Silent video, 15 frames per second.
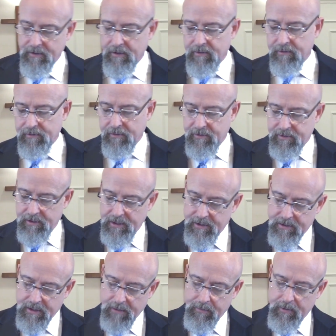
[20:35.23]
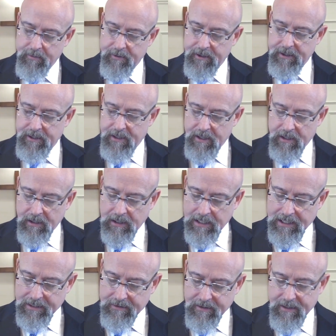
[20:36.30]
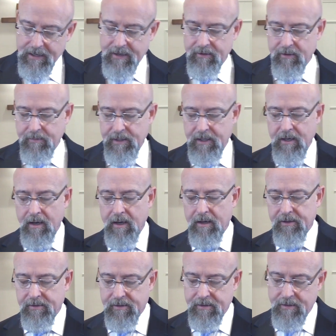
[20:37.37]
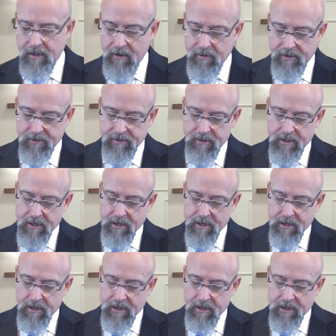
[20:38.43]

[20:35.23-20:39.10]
are, are inseparably linked together because, notice,